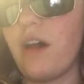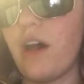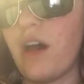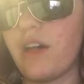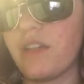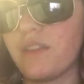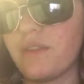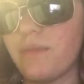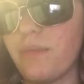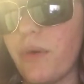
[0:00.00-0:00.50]

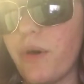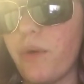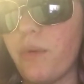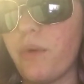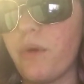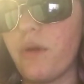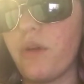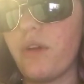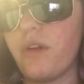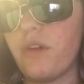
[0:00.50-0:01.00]
I
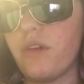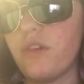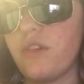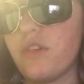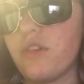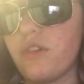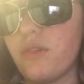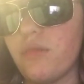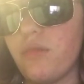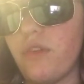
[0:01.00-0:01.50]
smoke,
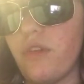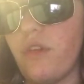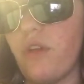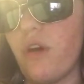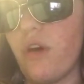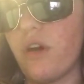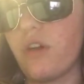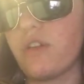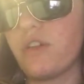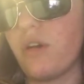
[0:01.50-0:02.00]
shoot the
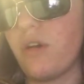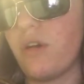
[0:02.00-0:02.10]
dark